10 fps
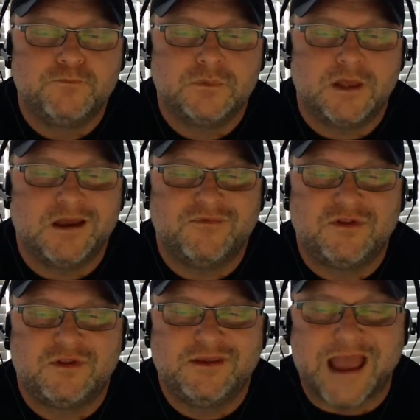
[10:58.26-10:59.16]
they have
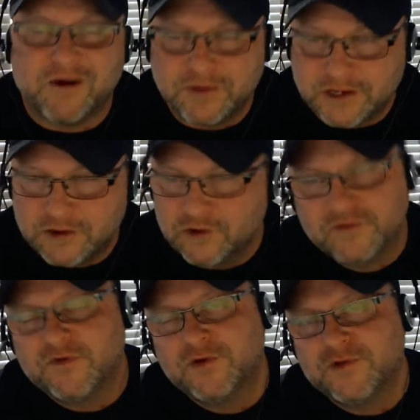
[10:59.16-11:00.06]
guaranteed
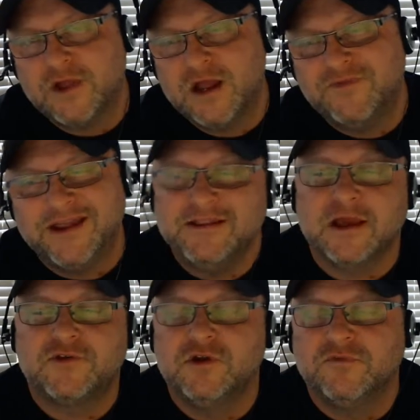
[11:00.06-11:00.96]
universal life,
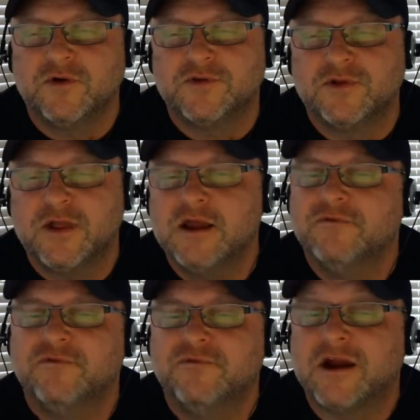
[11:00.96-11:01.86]
index universal
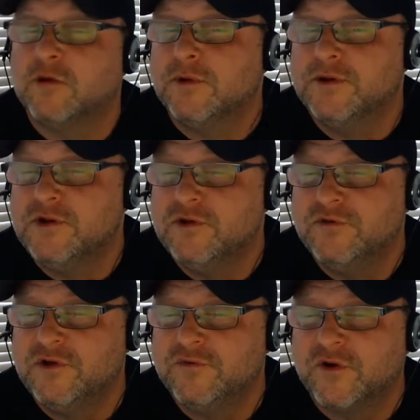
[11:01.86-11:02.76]
life, variable
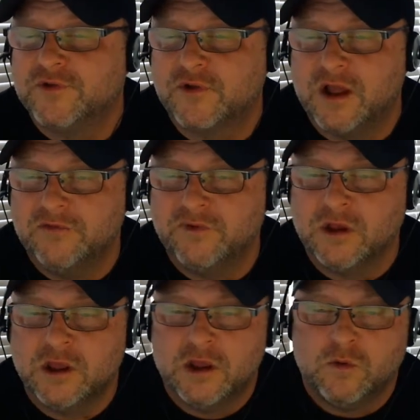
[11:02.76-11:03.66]
universal life,
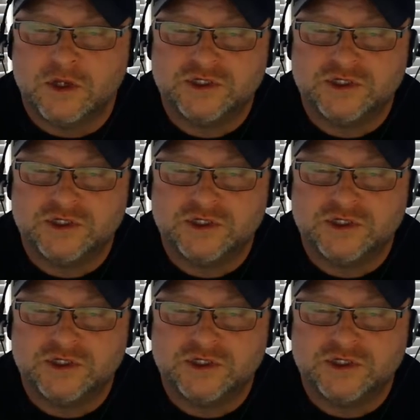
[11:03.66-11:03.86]
which